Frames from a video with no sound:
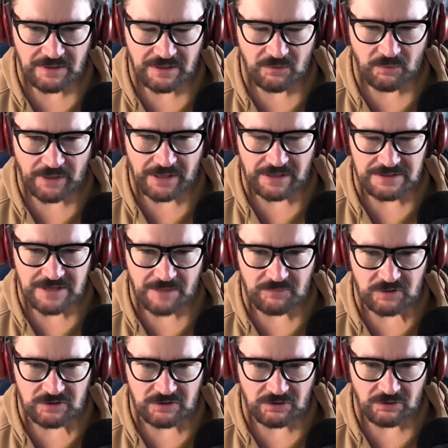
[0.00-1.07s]
we had
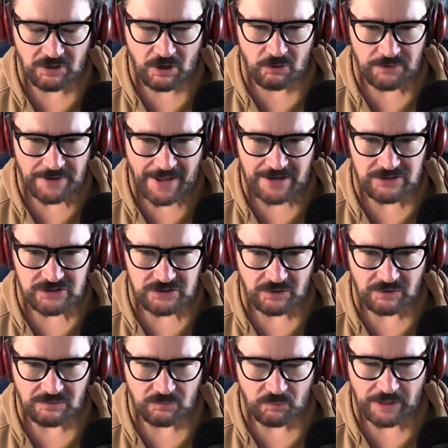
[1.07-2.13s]
attempted to go
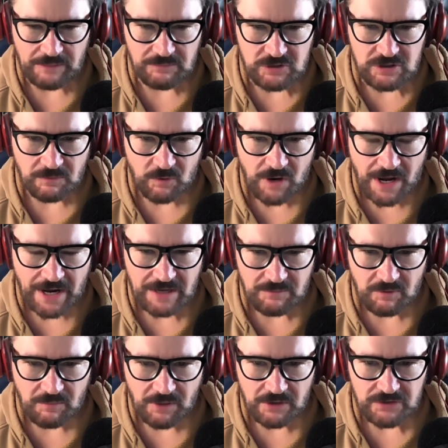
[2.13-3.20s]
national. We Jim Crockett
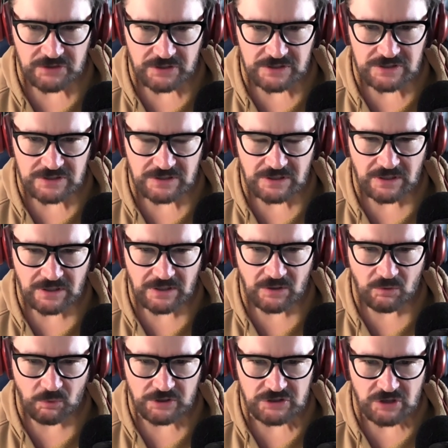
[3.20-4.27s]
Promotions.
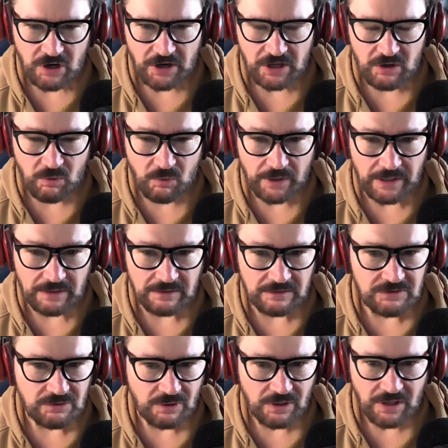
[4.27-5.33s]
We started going
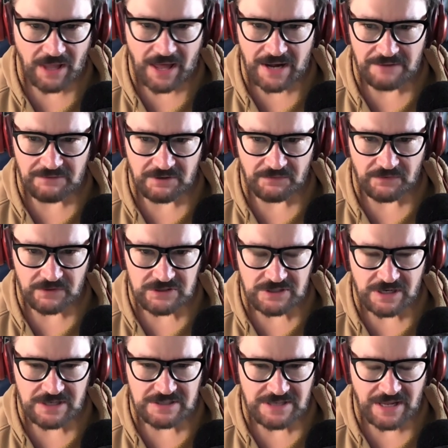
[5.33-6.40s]
to a lot of different
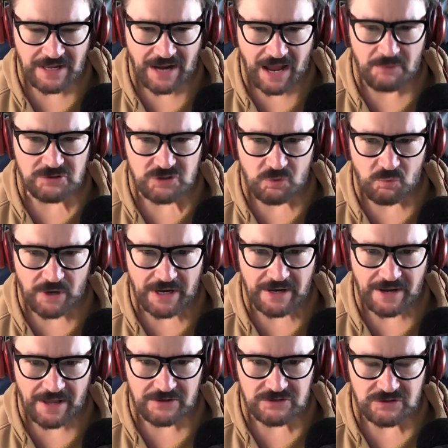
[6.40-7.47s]
cities, and I was a ring
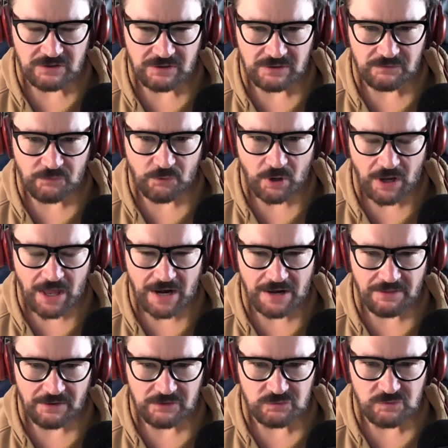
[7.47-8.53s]
announcer for a lot of
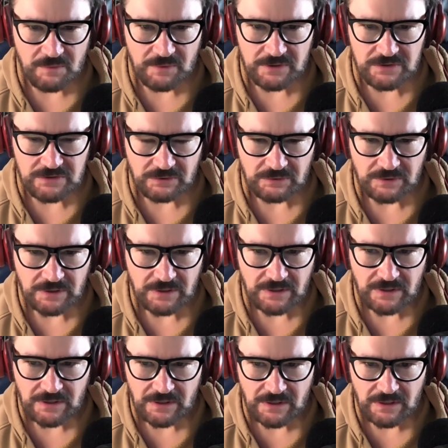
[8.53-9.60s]
those. We went to,
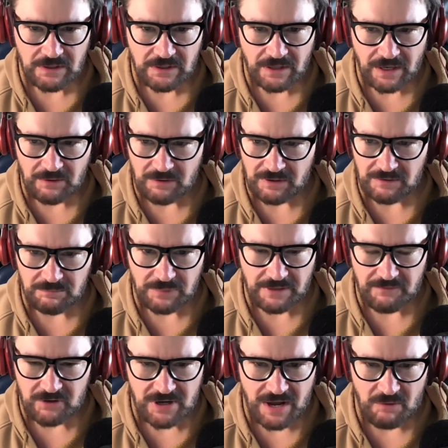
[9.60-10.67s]
believe
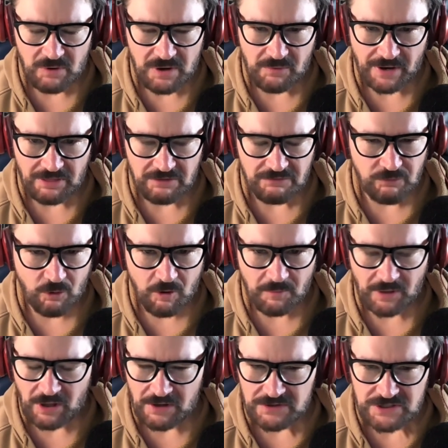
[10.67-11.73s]
it or not, we were at the Forum in Los